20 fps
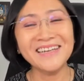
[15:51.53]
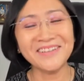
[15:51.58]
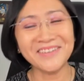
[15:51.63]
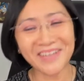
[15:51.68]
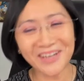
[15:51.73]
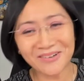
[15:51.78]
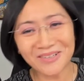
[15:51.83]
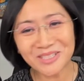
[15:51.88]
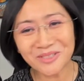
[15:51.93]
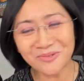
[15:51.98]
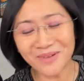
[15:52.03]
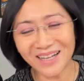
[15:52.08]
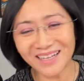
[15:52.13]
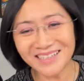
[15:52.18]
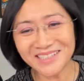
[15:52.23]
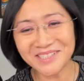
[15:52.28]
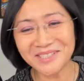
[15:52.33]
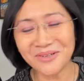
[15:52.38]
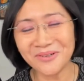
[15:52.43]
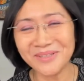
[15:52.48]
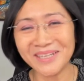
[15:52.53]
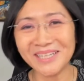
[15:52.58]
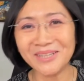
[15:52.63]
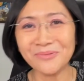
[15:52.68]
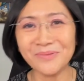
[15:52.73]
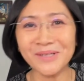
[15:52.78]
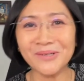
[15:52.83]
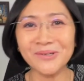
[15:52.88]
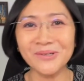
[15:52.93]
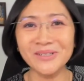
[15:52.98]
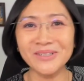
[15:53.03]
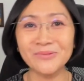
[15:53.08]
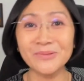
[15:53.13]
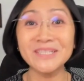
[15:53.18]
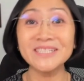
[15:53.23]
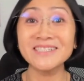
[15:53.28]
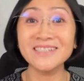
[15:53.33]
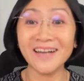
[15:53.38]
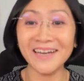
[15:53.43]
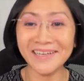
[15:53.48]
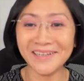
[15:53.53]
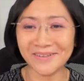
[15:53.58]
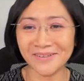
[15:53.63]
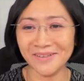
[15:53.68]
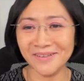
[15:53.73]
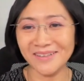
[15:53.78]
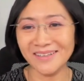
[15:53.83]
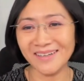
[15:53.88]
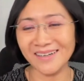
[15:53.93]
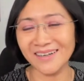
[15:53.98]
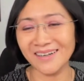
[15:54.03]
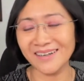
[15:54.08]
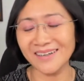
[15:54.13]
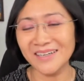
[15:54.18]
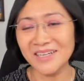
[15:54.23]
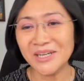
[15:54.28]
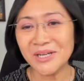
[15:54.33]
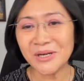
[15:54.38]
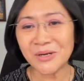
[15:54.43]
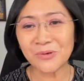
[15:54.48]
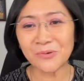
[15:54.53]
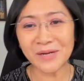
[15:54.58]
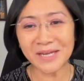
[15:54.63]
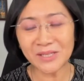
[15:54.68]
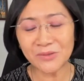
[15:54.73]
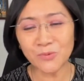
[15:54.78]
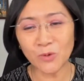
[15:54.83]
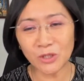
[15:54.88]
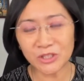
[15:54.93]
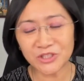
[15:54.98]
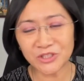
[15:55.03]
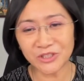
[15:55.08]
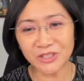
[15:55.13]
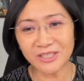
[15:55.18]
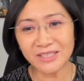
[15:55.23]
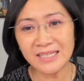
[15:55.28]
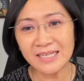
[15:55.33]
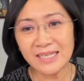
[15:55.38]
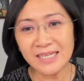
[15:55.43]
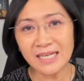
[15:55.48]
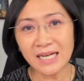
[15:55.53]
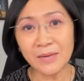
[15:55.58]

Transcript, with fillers: there as well, so that we could recycle uh, rainwater.